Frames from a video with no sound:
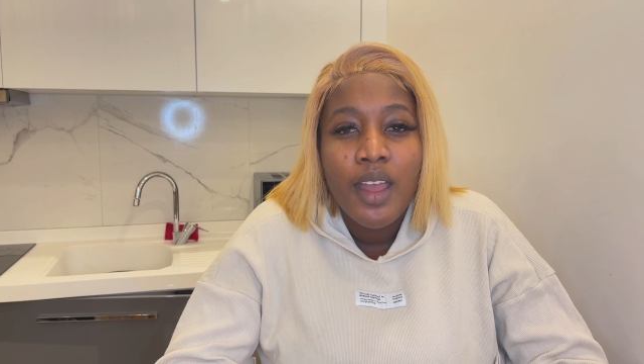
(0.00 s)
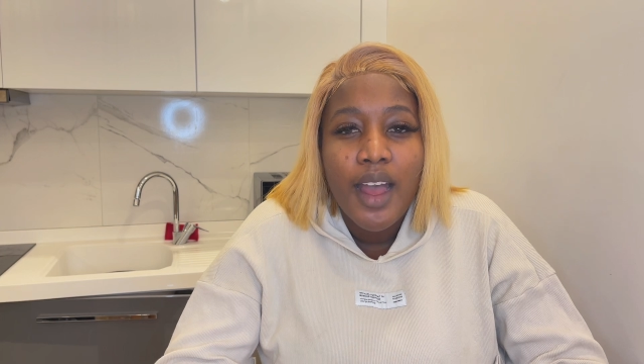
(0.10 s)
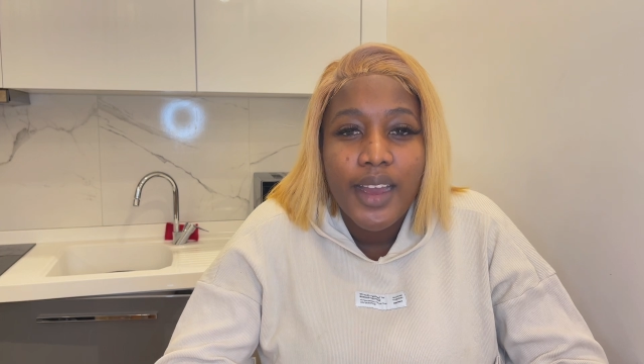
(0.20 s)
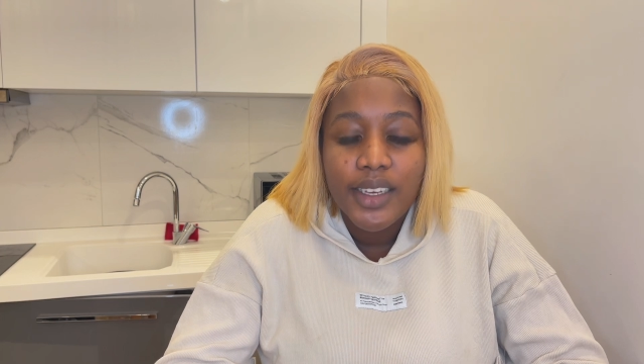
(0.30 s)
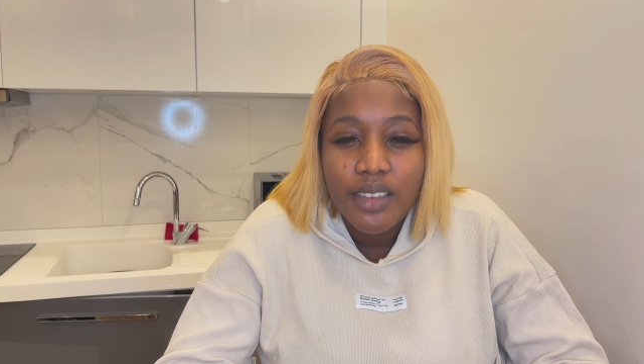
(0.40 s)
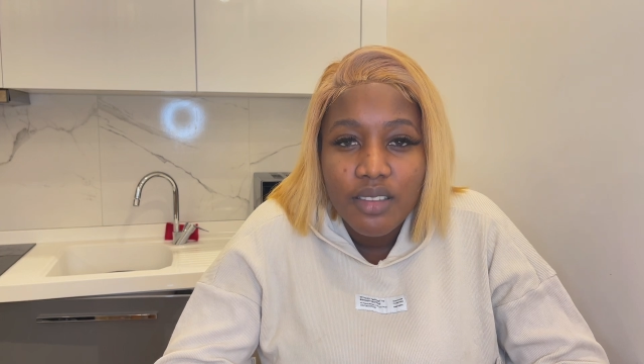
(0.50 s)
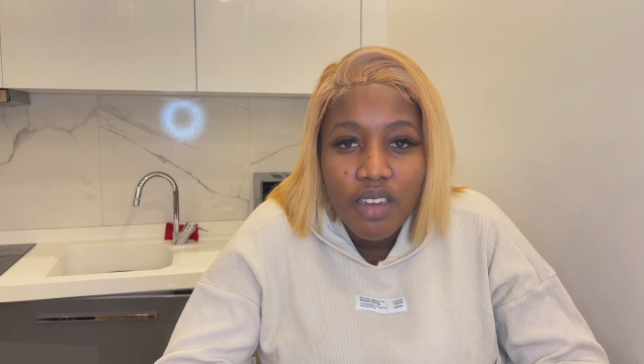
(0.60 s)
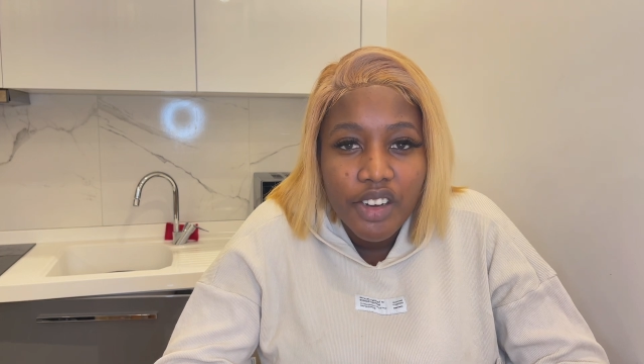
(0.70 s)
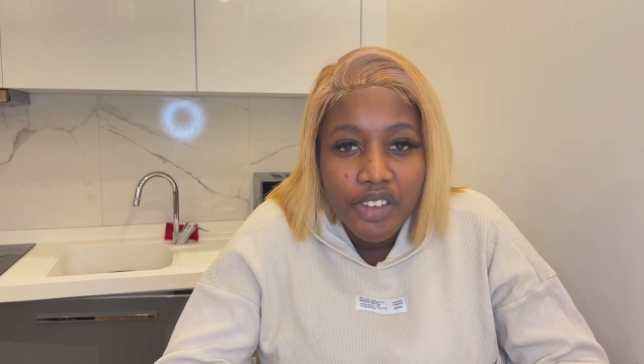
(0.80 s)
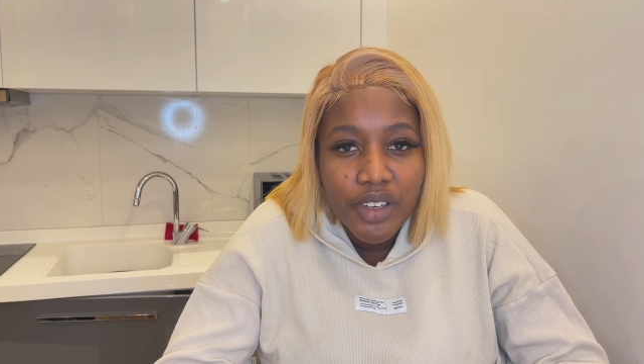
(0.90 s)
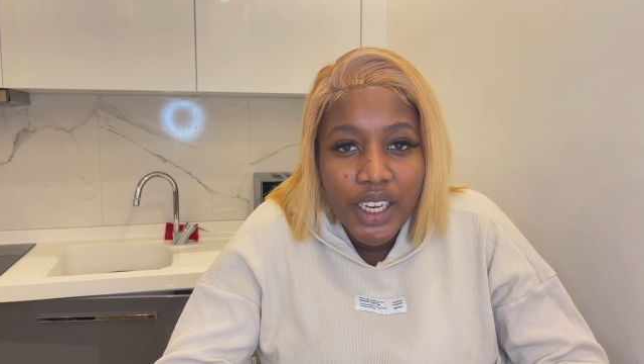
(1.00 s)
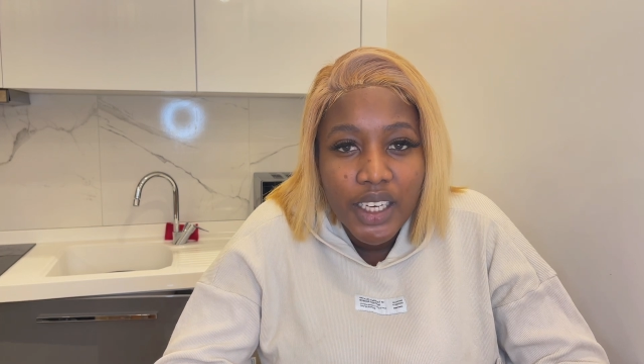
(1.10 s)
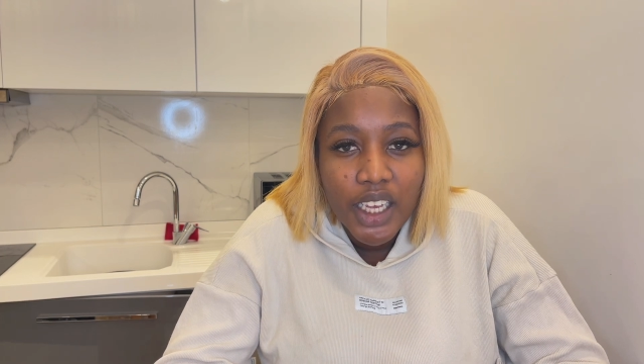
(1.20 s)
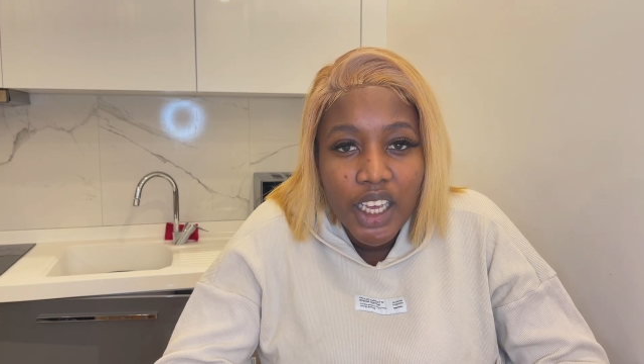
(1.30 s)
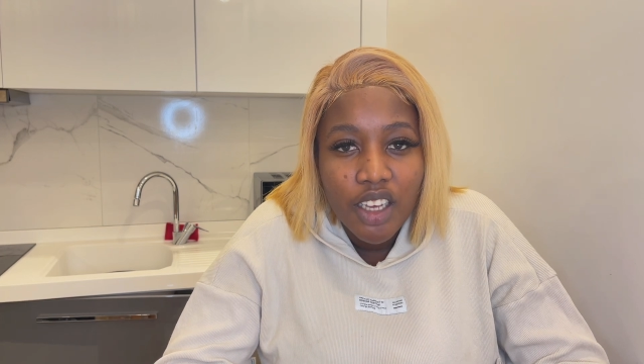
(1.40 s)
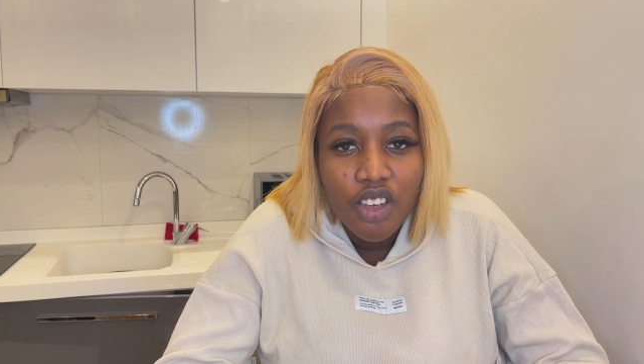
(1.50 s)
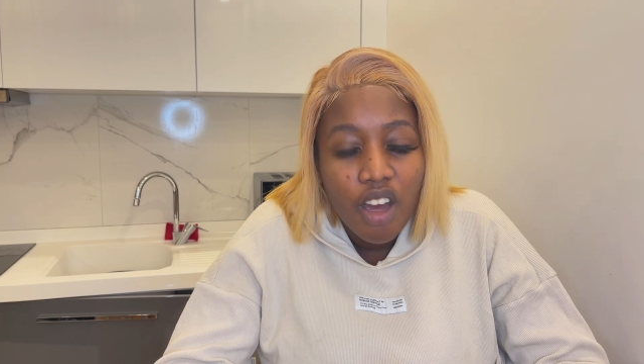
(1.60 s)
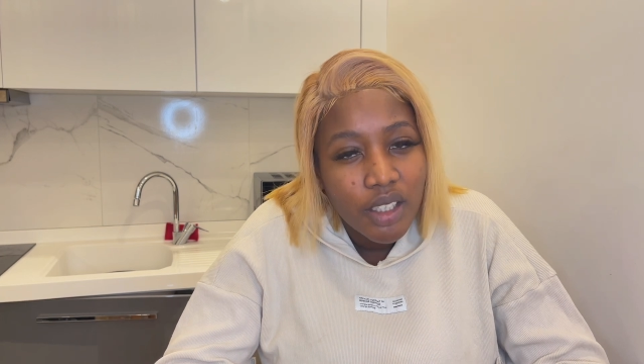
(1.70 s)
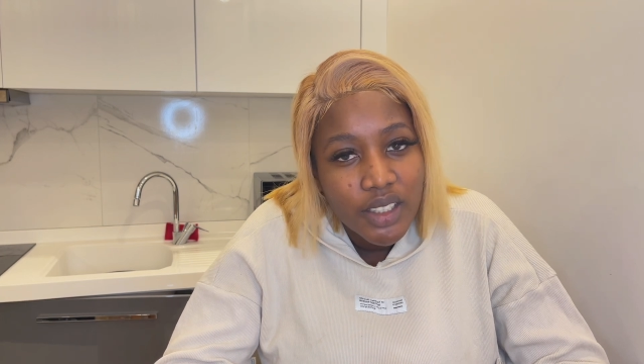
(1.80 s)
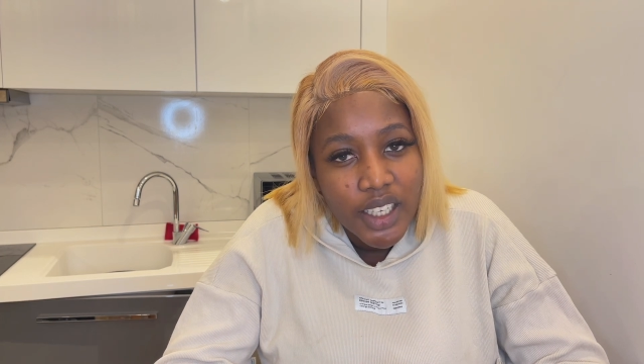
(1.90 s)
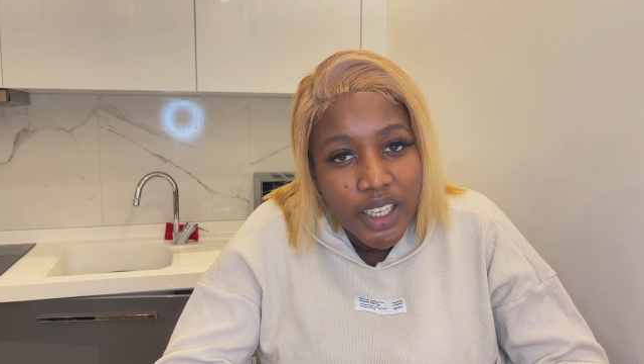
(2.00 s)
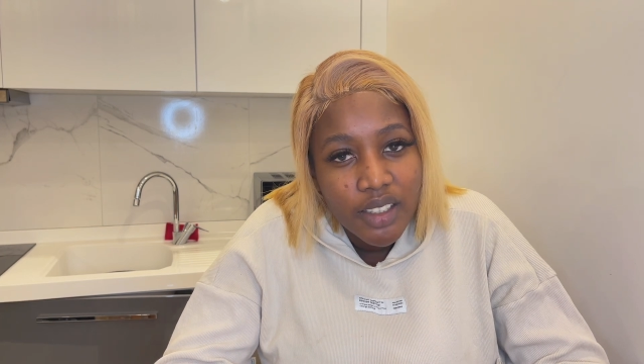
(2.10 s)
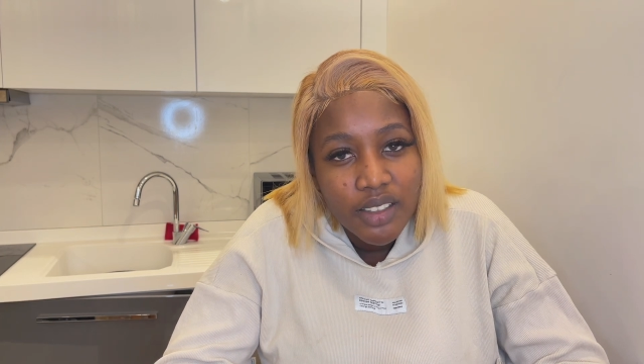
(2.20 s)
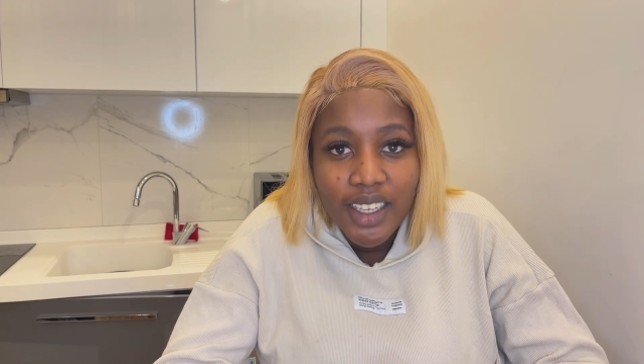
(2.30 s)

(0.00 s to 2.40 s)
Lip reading: I can start creating content,